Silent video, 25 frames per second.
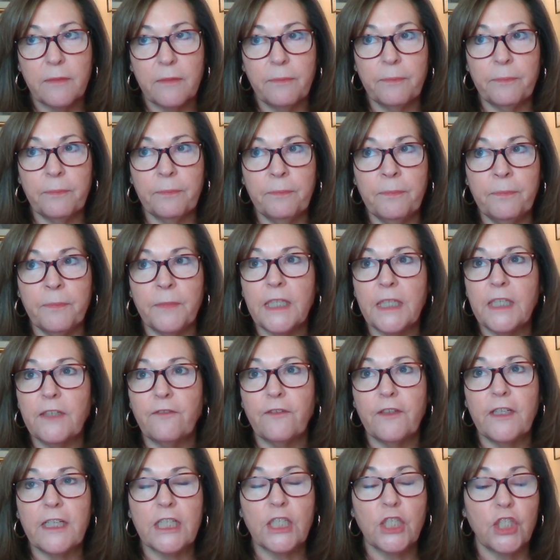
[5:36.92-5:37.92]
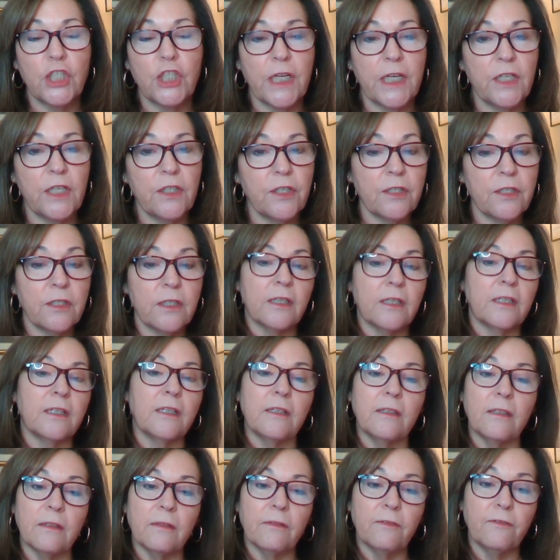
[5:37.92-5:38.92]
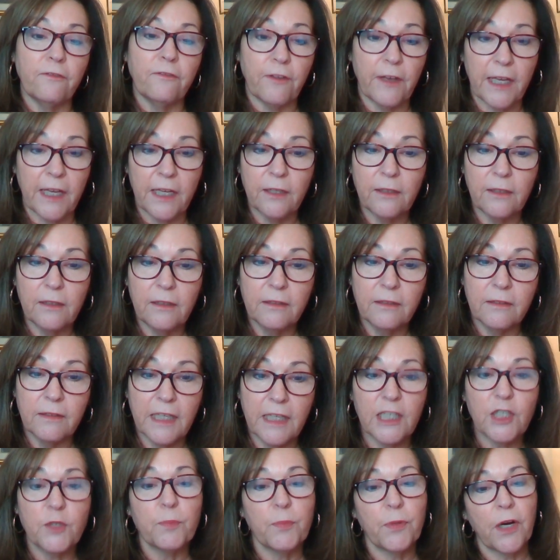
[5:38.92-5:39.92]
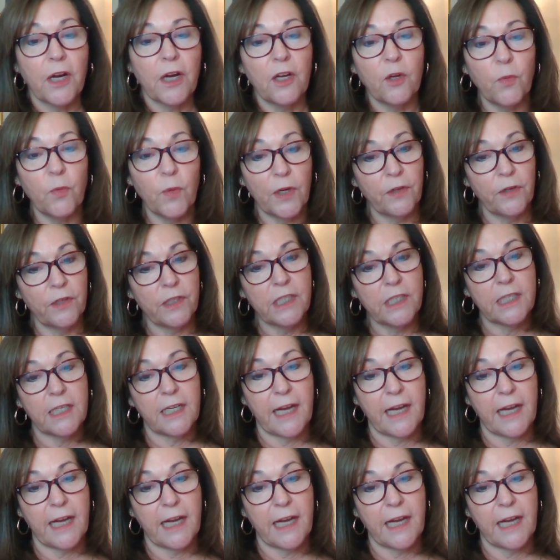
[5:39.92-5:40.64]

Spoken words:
if an exchange is going to fail, that's probably where it's going to